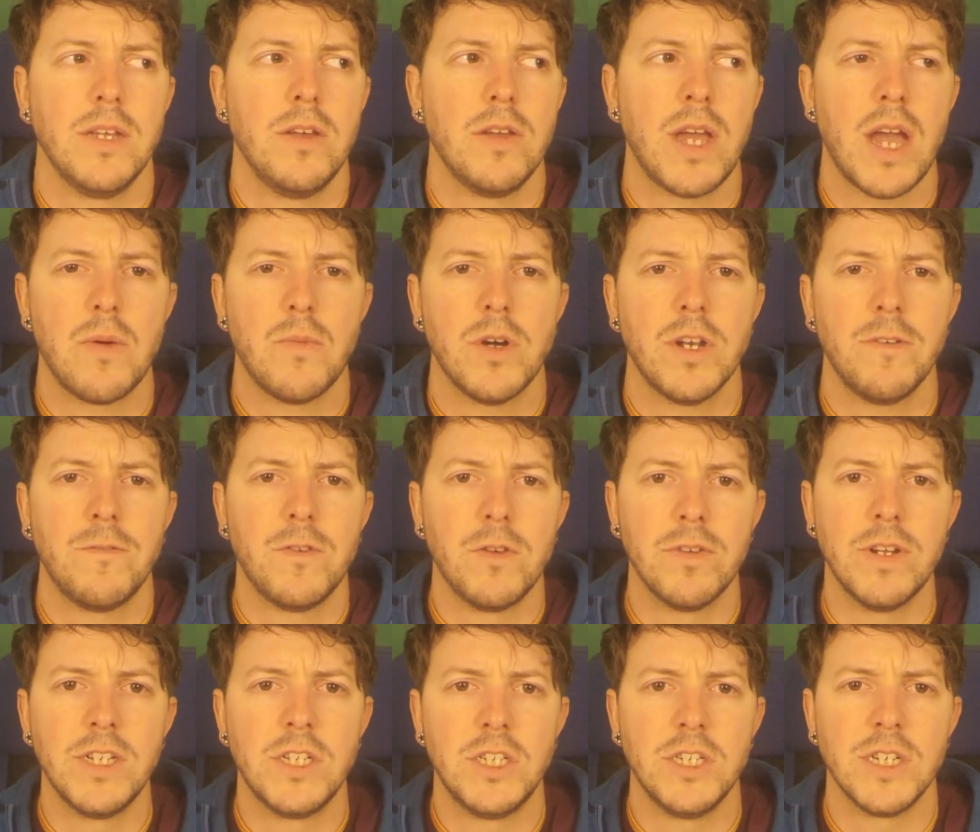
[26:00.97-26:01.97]
you get one if
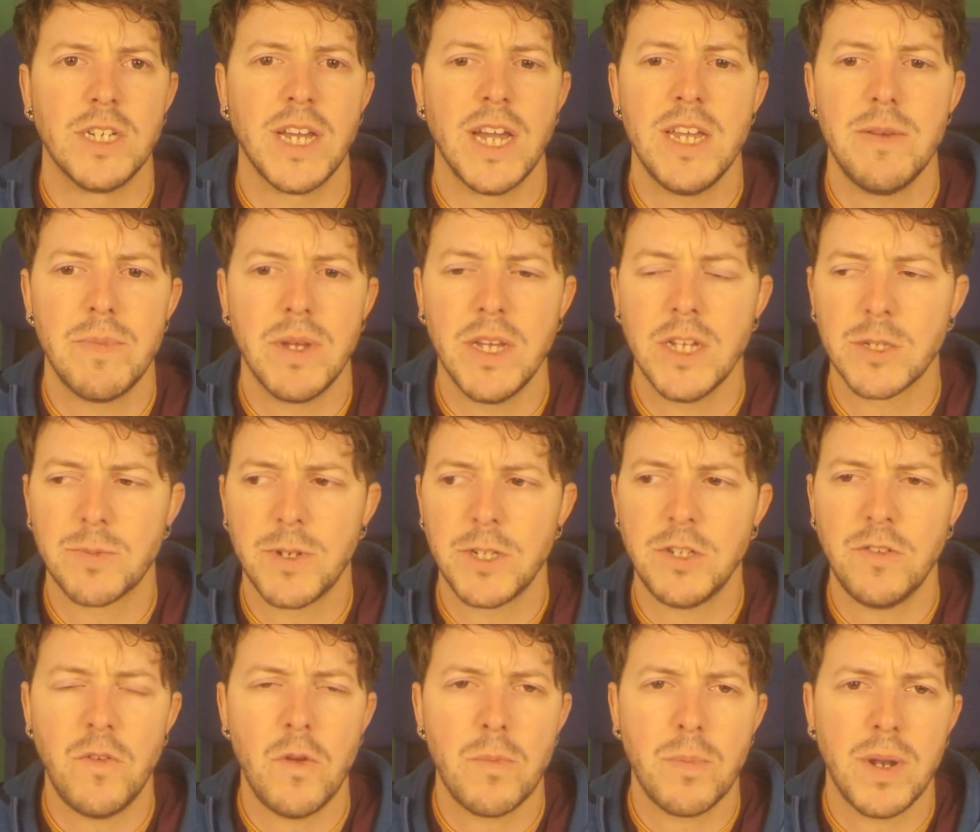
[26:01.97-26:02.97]
you're into your gaming,
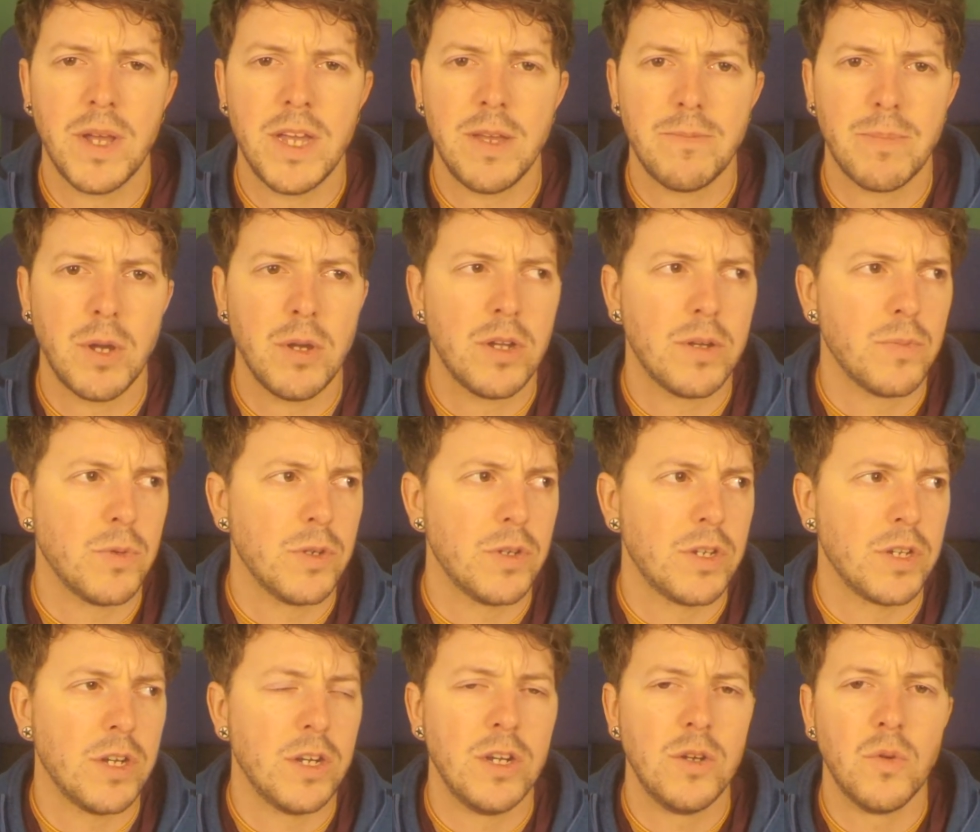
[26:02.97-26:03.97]
especially if you play Pokemon
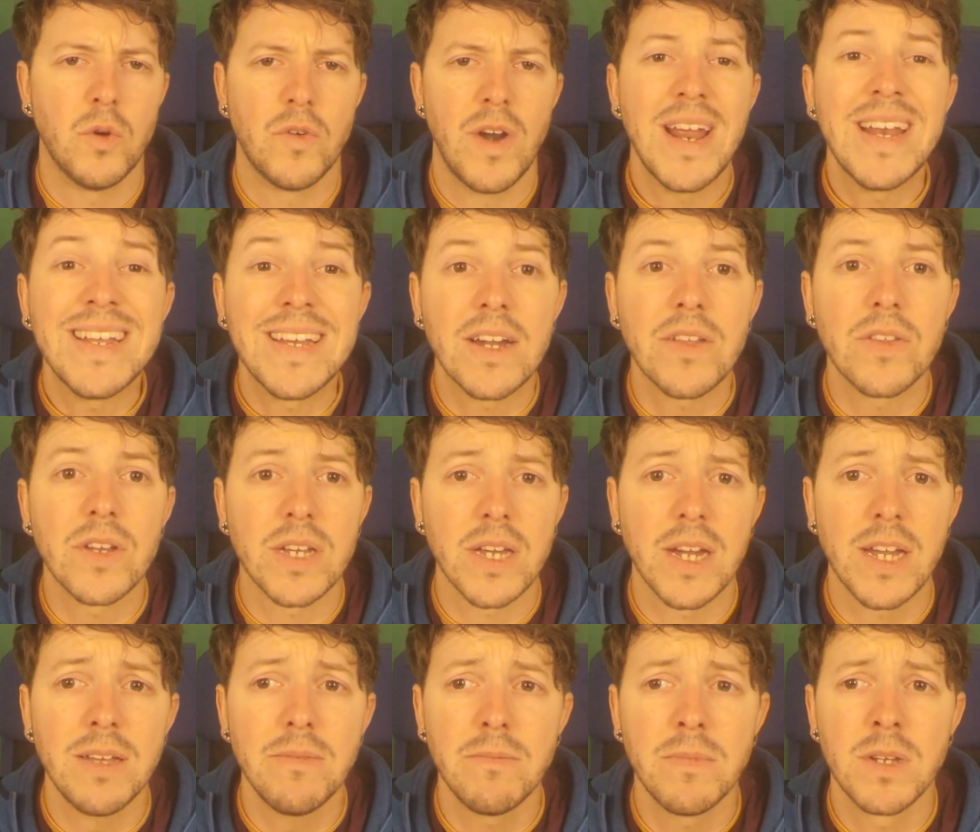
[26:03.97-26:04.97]
Go or any other
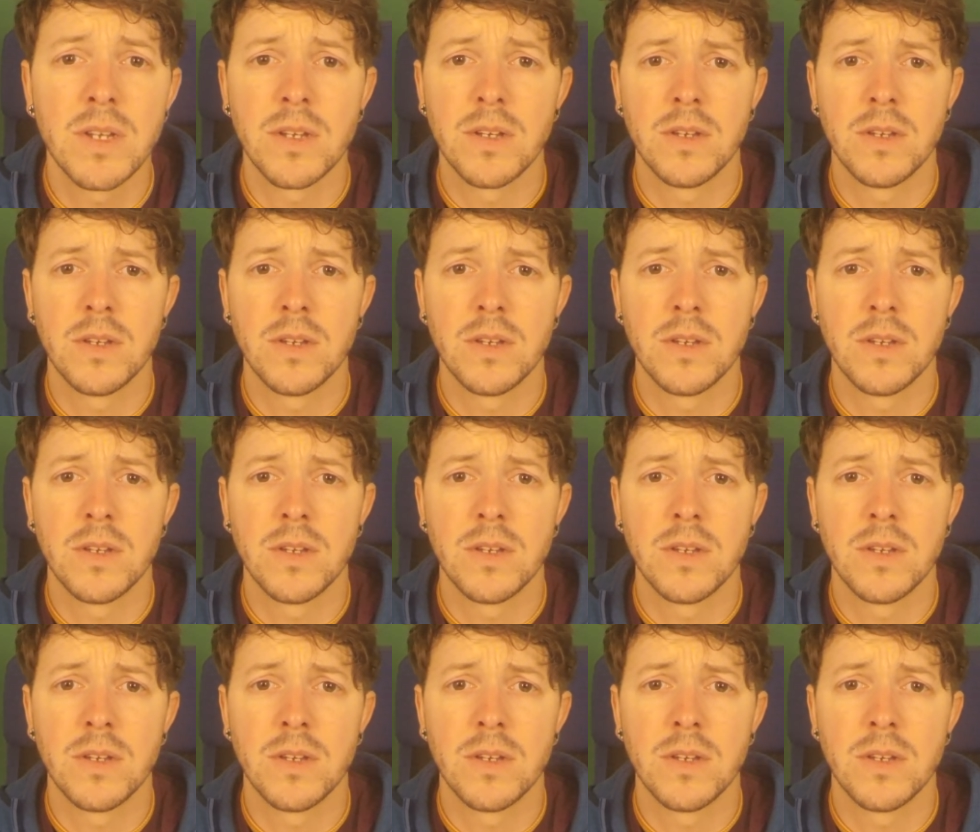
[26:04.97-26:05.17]
game.